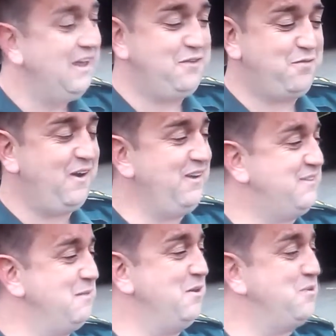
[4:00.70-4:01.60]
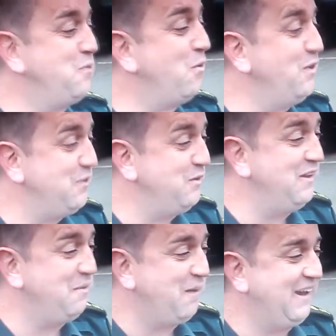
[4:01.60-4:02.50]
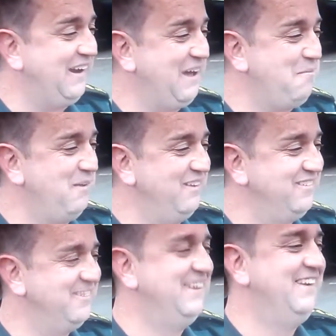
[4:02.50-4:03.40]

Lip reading: it's very similar to what we're doing in the back of the ambulance.